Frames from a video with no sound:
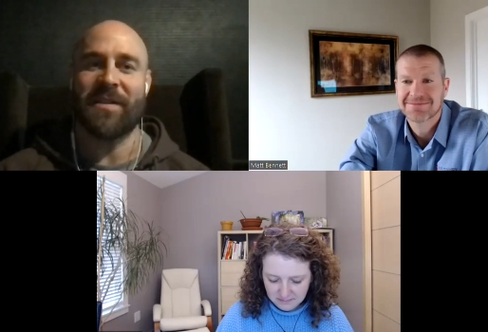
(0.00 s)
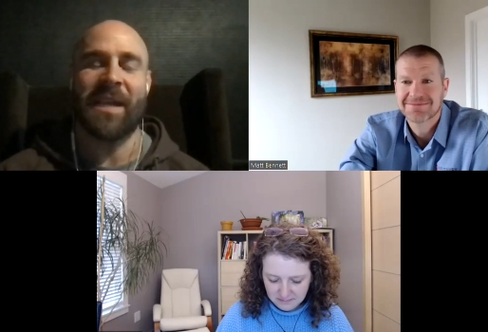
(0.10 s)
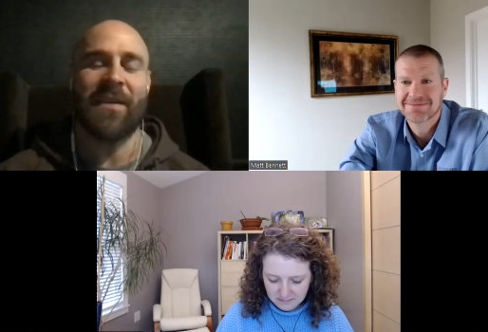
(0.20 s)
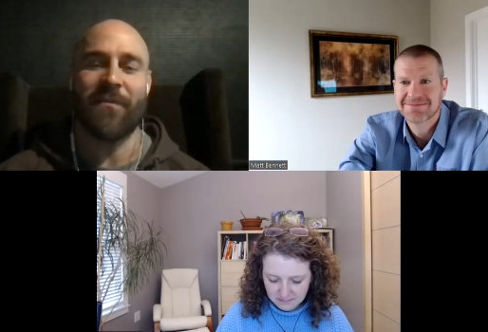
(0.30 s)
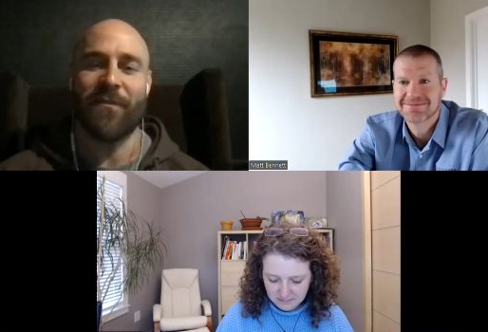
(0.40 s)
Speaker 1: us.
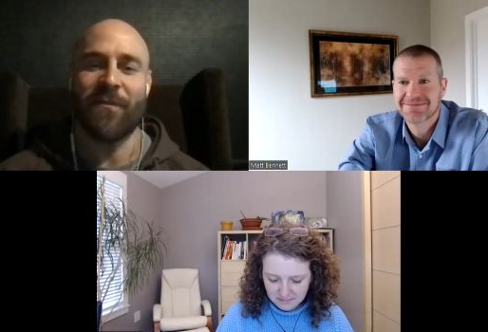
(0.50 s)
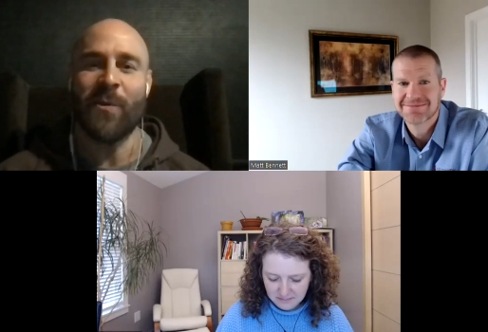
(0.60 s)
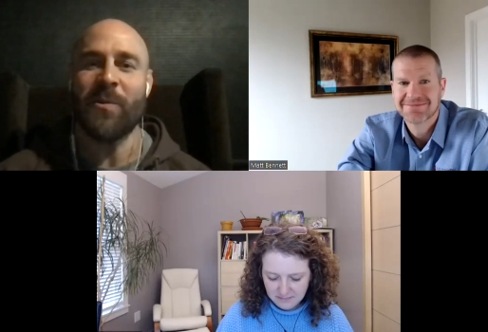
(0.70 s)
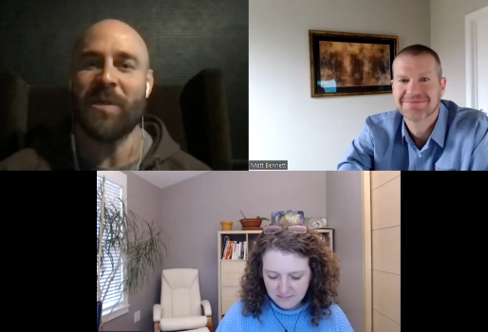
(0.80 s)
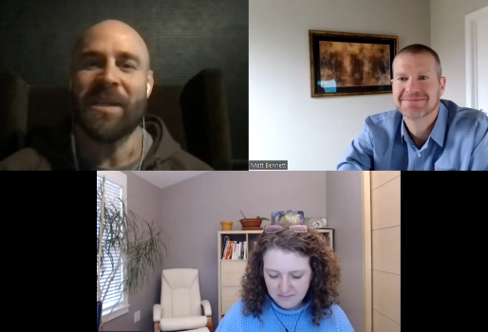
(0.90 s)
And
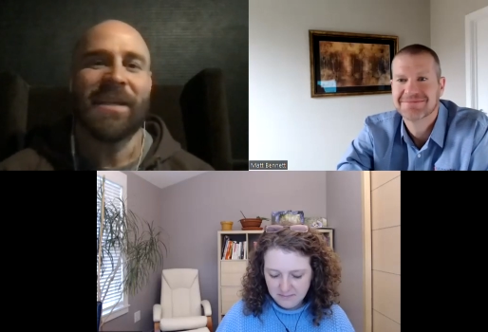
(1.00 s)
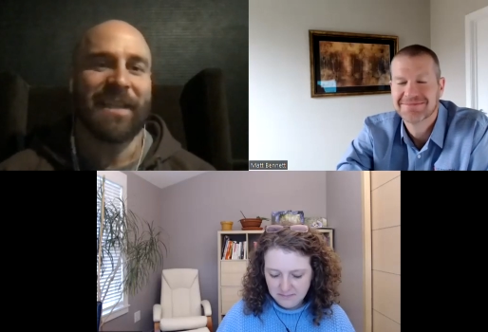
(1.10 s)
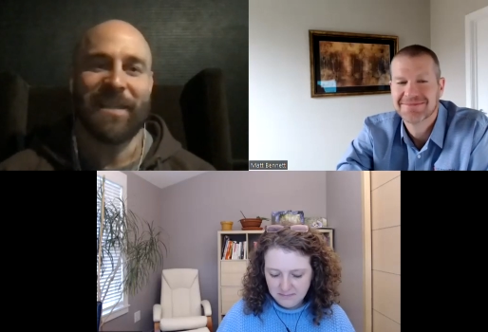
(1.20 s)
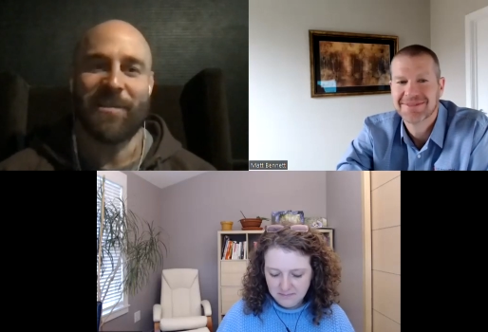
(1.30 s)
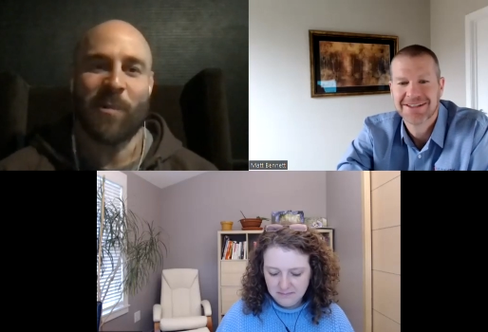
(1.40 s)
food
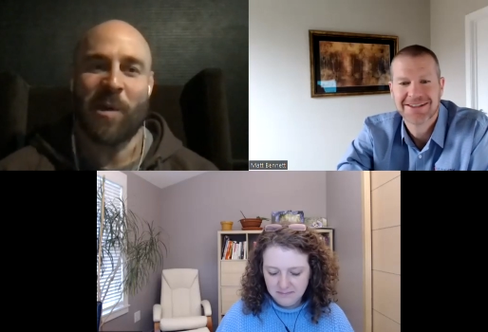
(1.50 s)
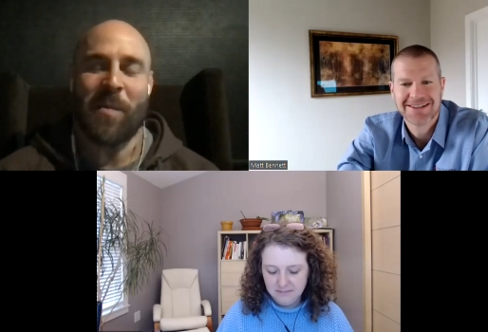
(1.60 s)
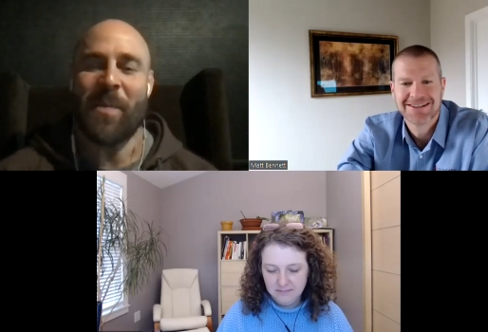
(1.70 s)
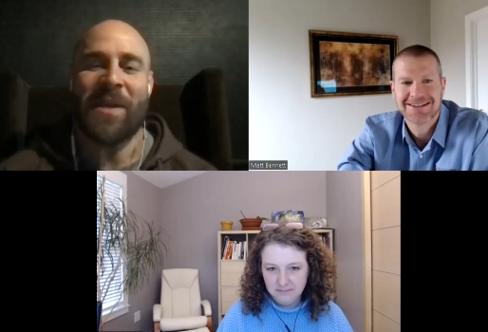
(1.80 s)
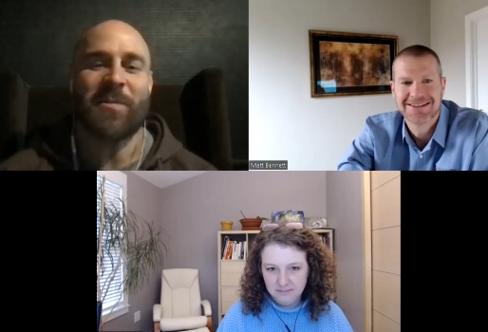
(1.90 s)
is one of
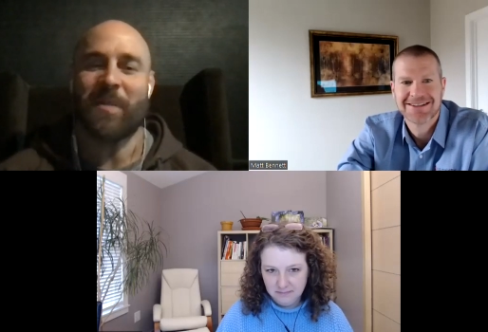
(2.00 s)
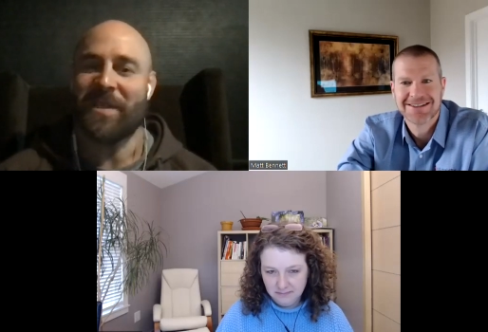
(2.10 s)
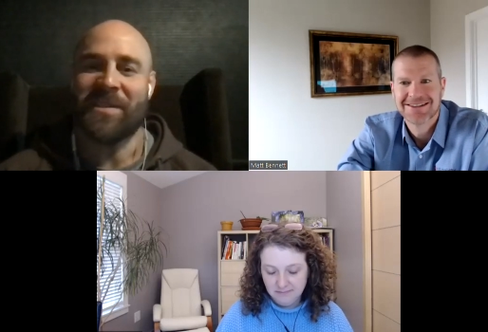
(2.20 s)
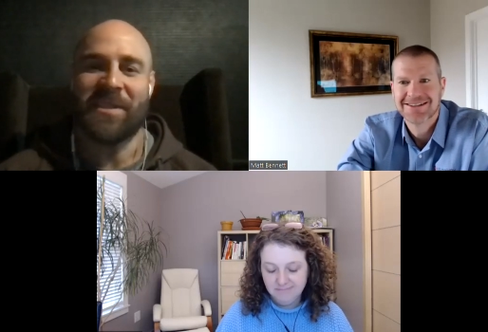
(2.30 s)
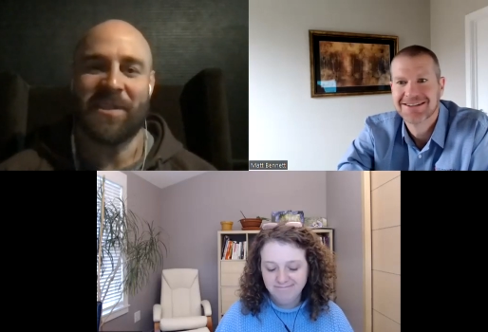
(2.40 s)
the best
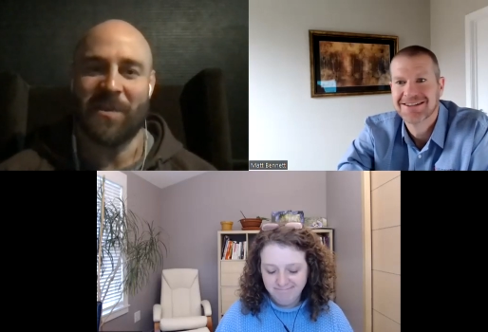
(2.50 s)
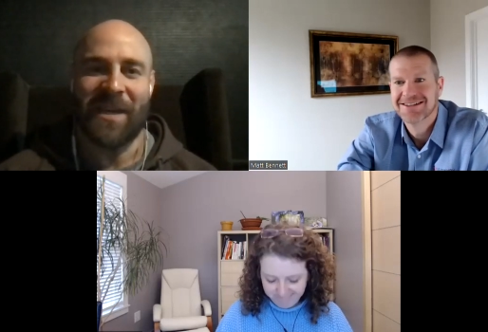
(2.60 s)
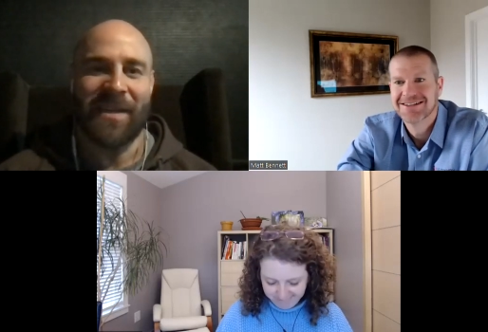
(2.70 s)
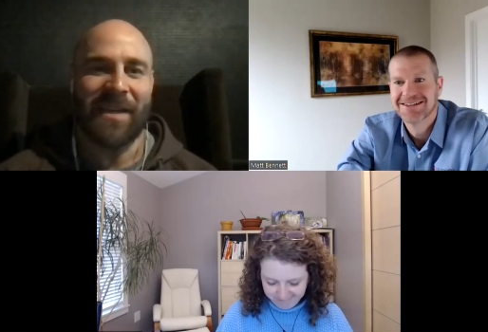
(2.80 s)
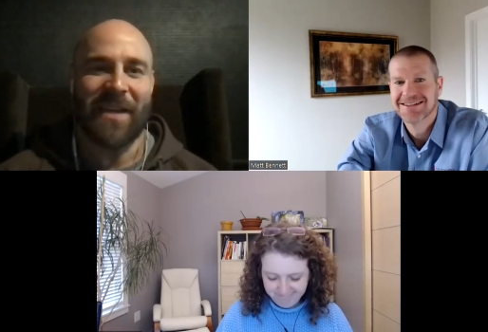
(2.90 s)
ways to do
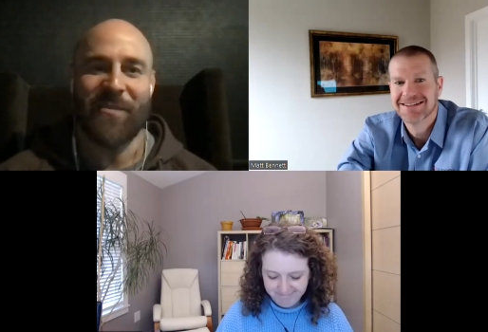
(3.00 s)
that.